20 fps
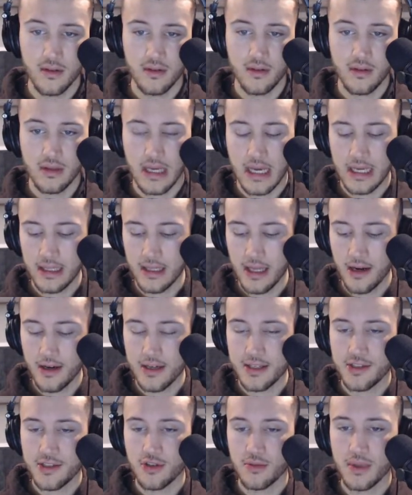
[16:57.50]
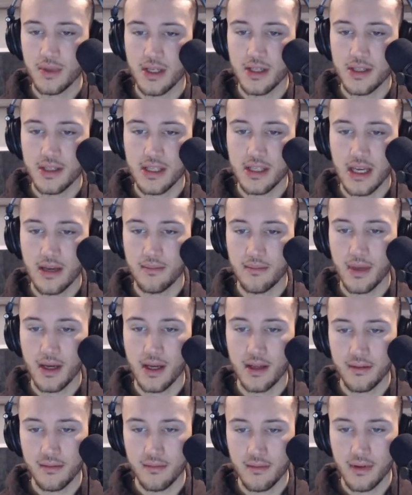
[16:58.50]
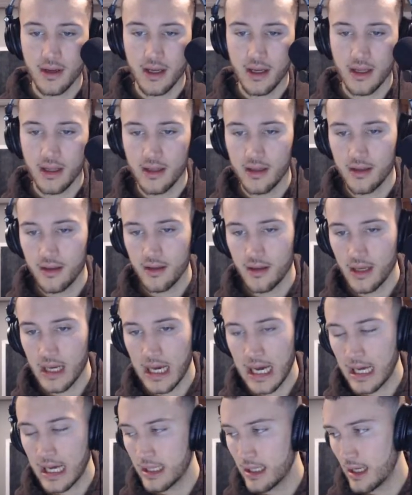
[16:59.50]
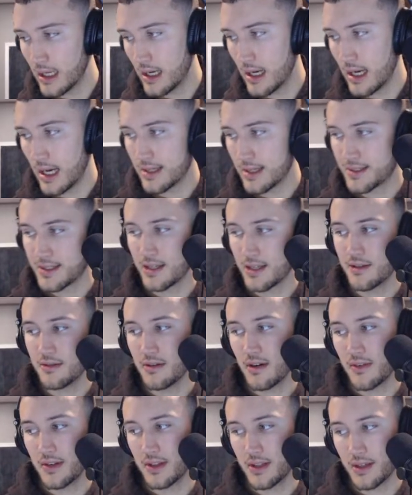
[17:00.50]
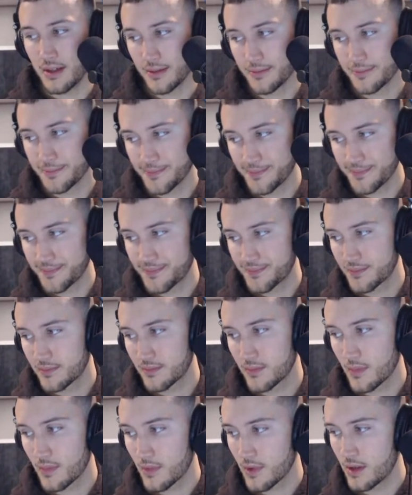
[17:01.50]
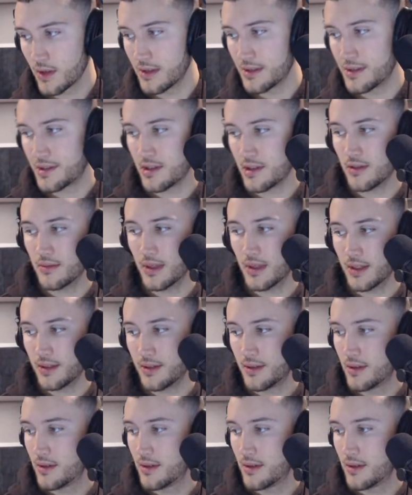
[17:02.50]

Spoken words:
Hey Larry, shoot me a DM, man. I'll send you everything. Good to see you, brother.